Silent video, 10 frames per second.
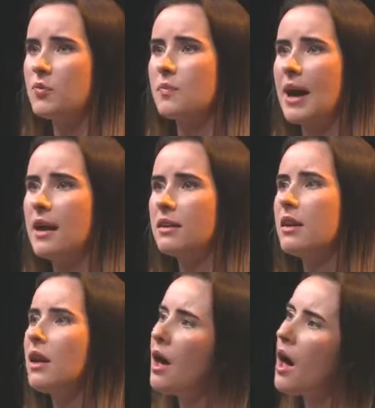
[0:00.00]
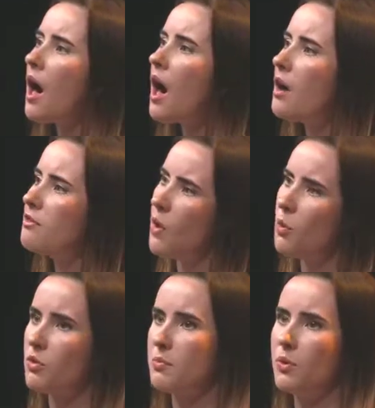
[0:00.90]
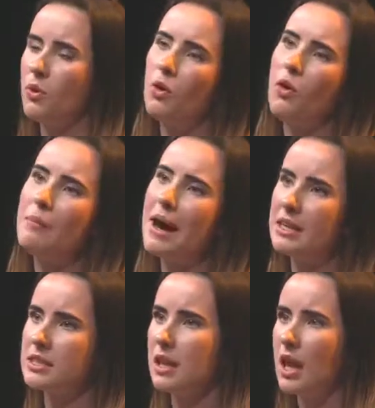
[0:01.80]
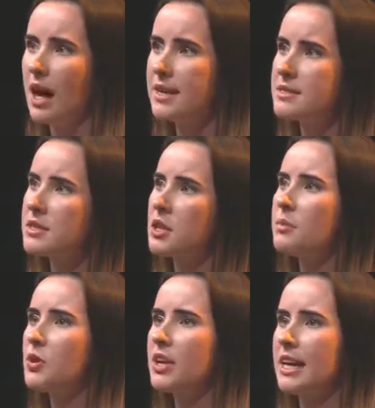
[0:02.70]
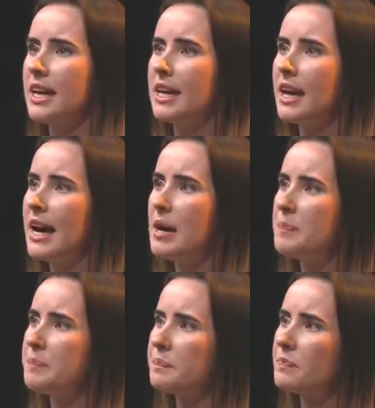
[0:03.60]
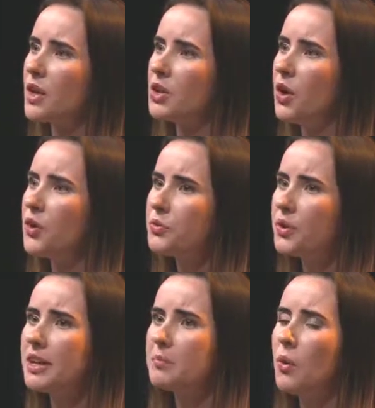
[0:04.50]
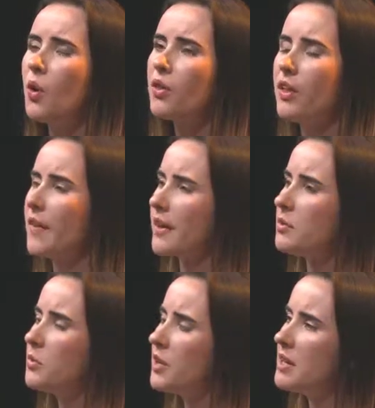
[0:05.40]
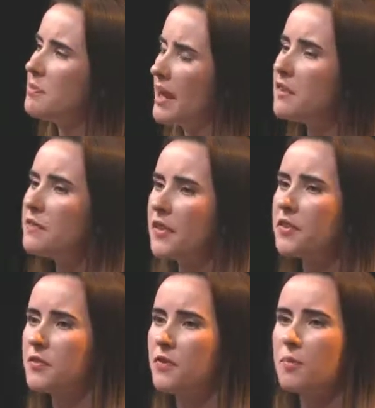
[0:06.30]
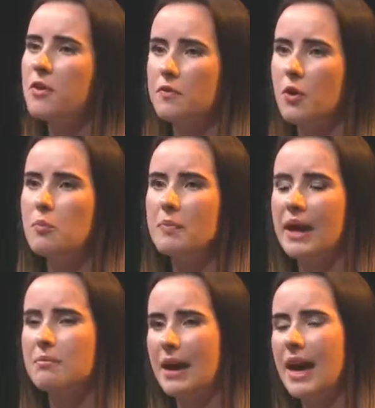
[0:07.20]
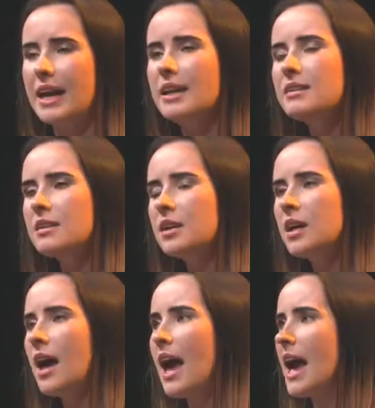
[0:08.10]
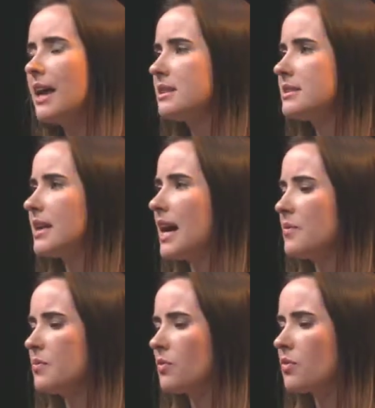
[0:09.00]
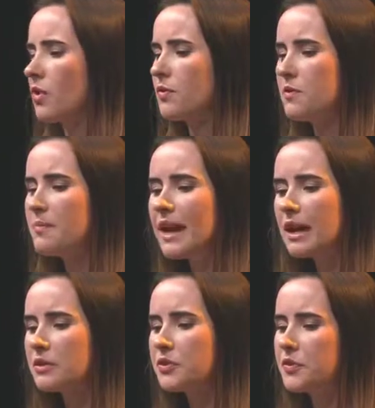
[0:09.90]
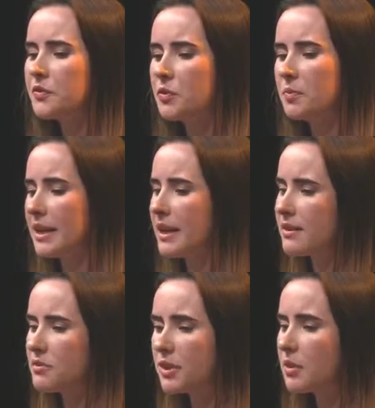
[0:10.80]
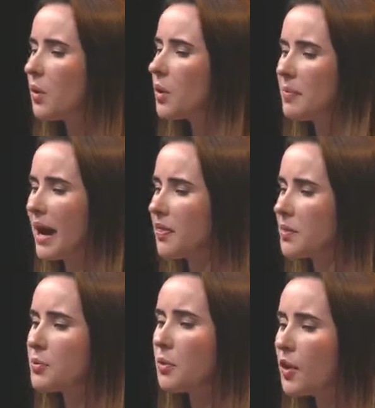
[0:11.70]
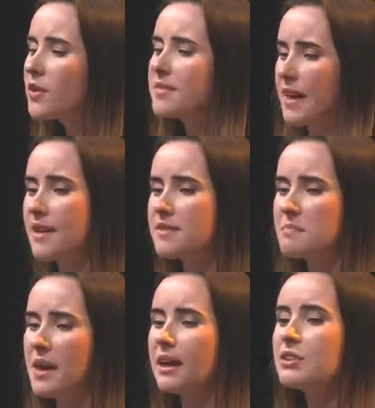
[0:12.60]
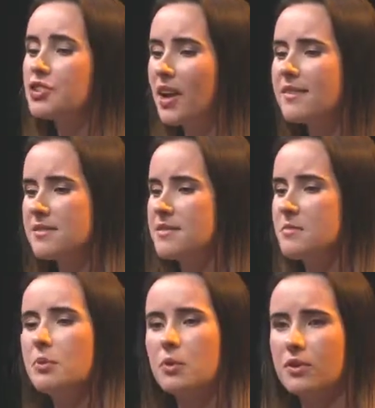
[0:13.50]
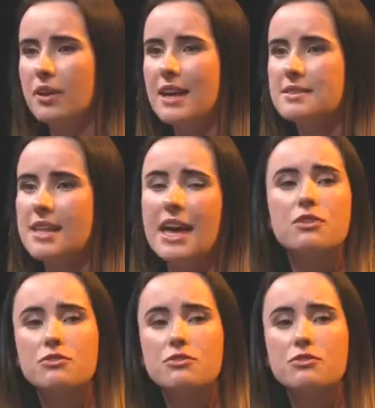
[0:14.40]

about a vulnerable or marginalized community, it's really important that that community benefits from the film being made. And so for me, inclusive filmmaking, it's really all about the process being just as important as the end